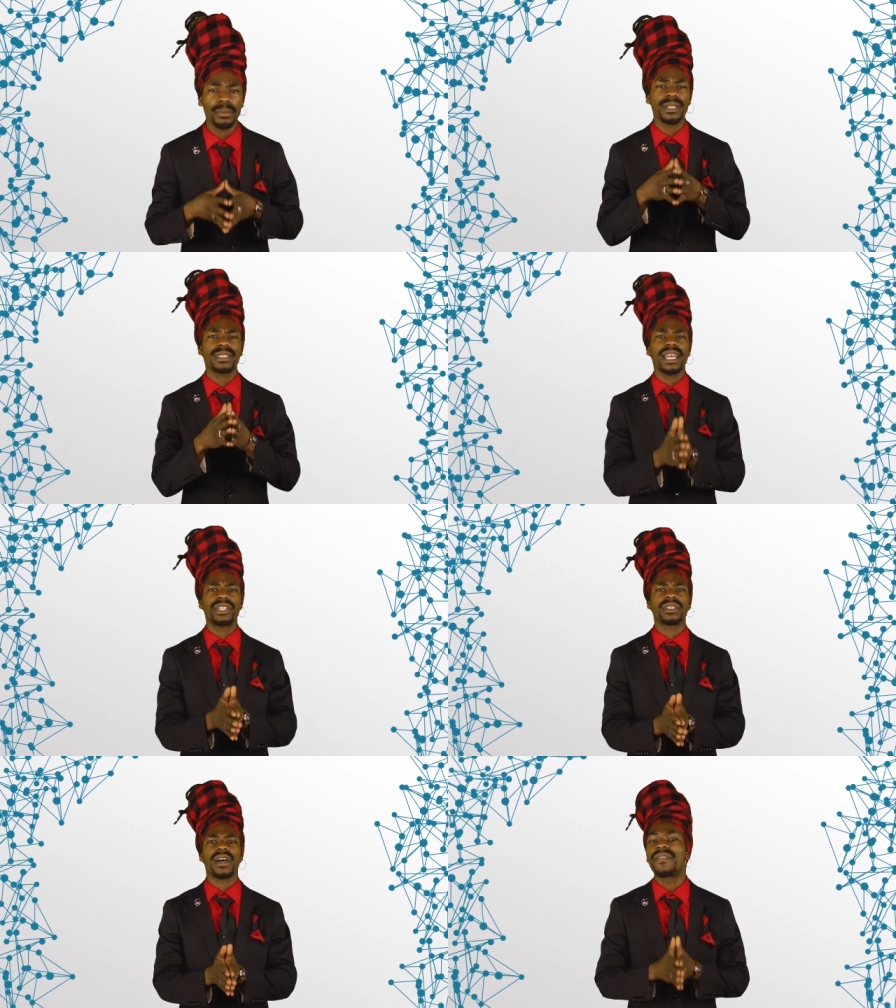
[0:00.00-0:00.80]

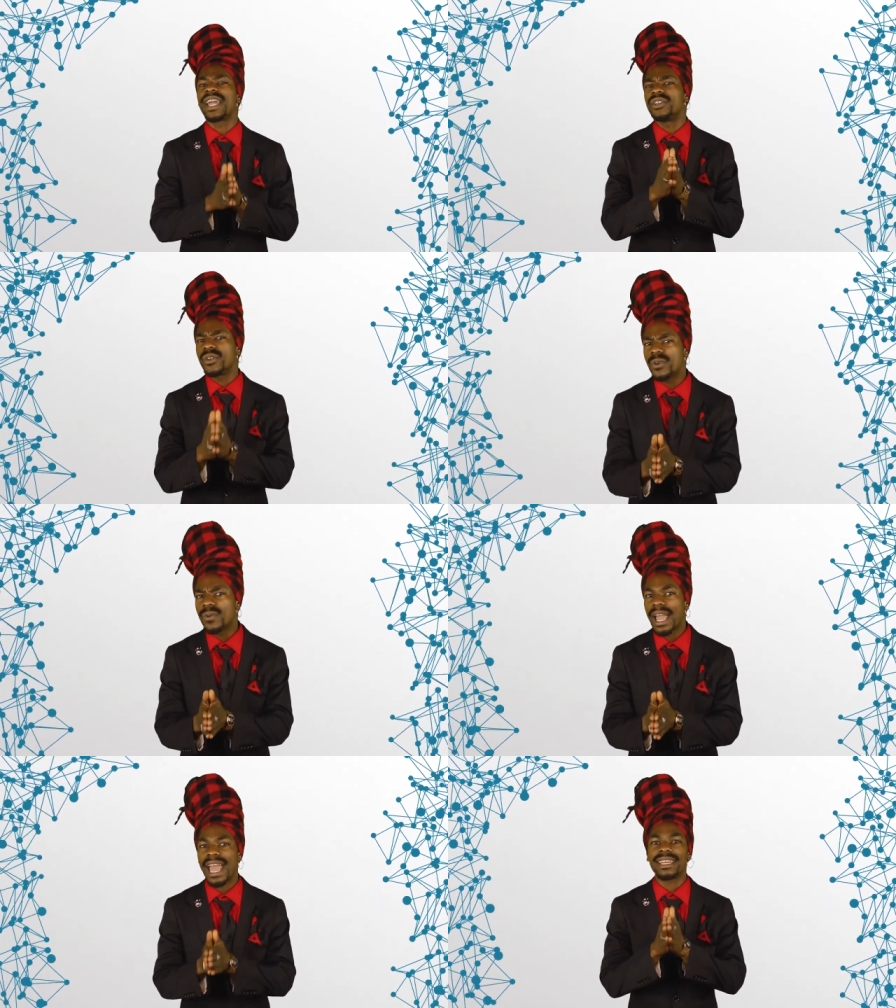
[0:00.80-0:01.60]
implementation of a
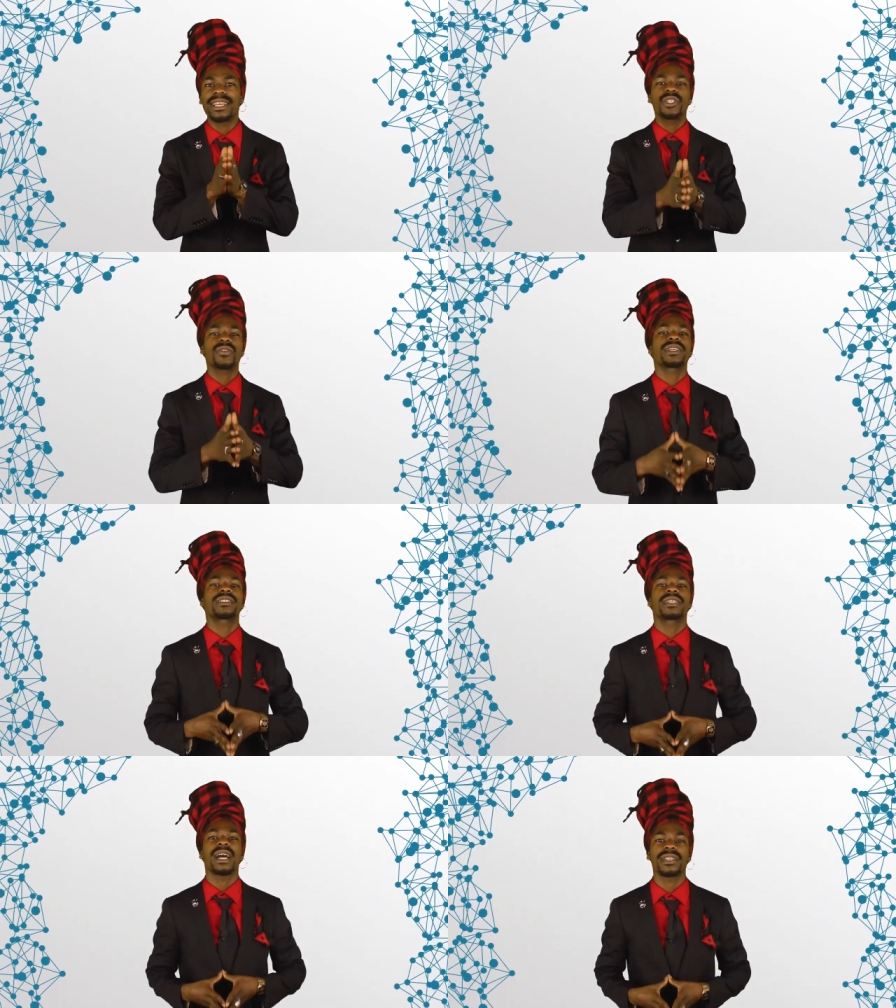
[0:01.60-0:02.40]
new and
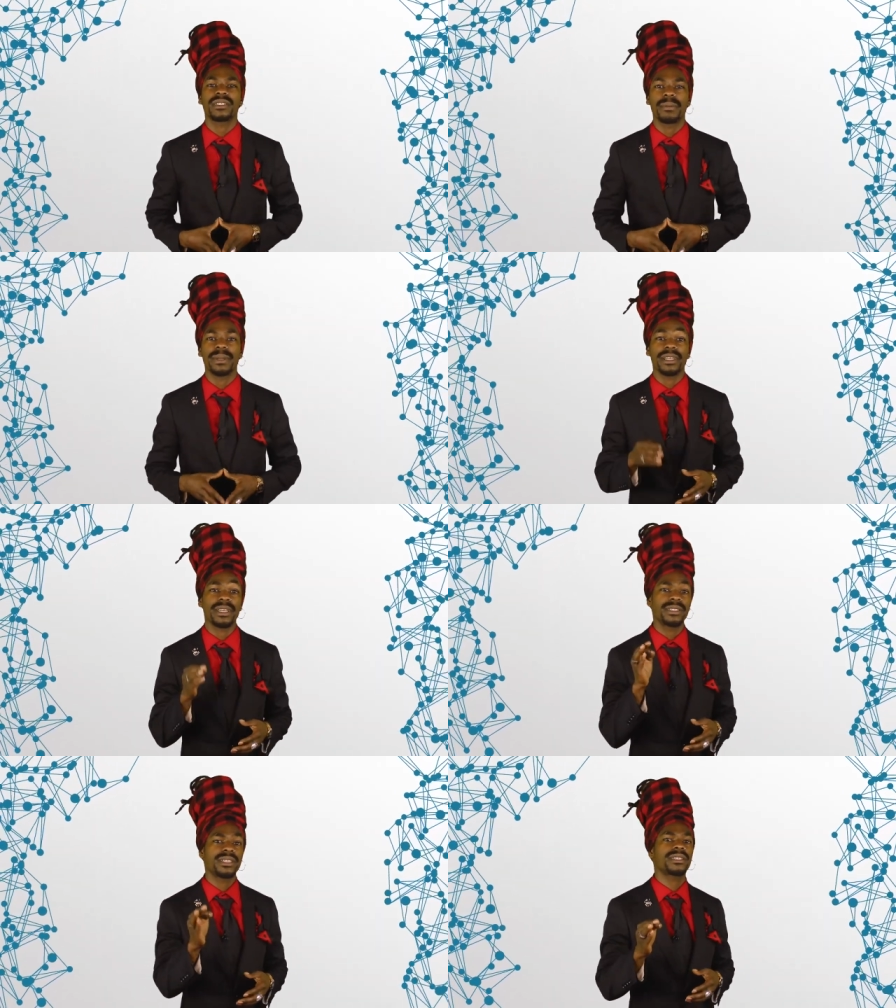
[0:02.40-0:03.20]
interesting concept in
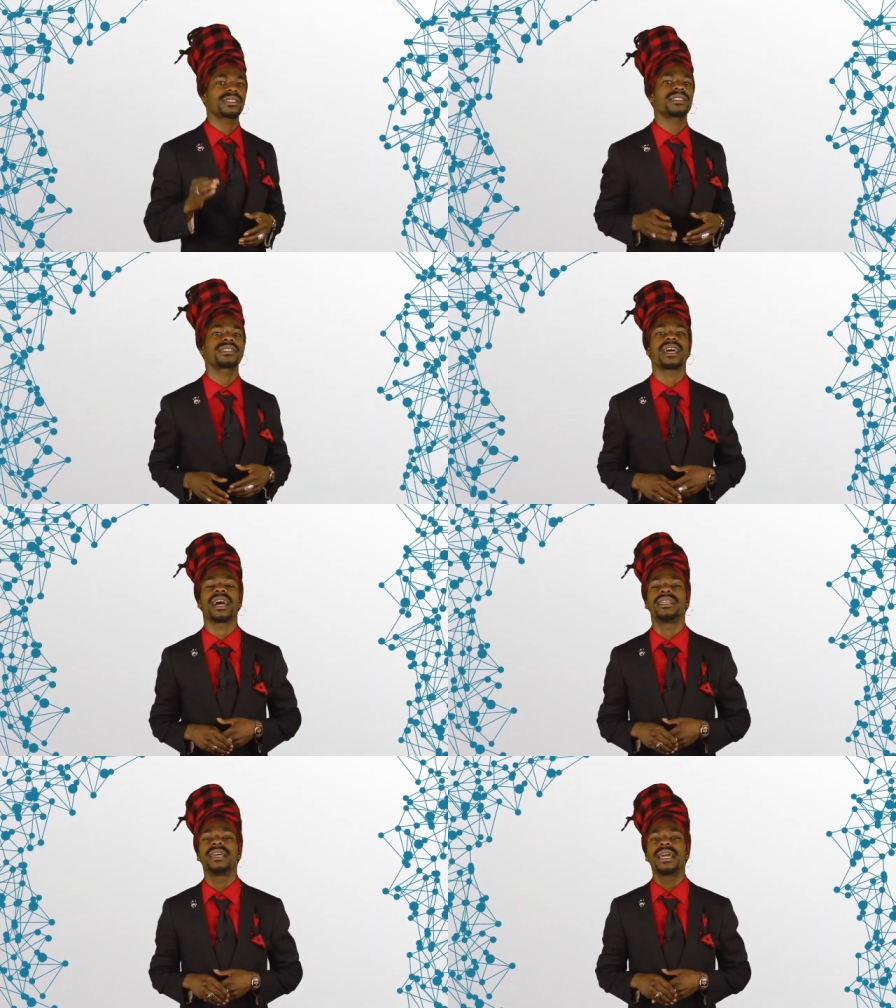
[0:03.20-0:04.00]
consensus
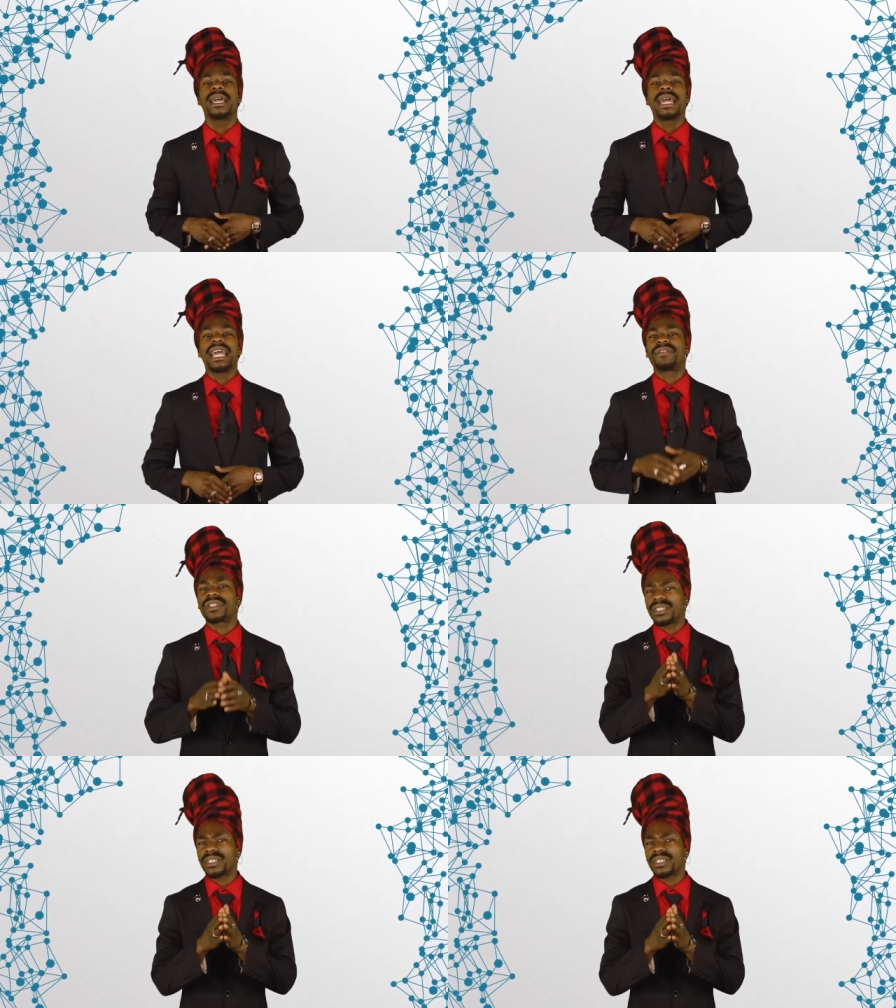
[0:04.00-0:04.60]
design. If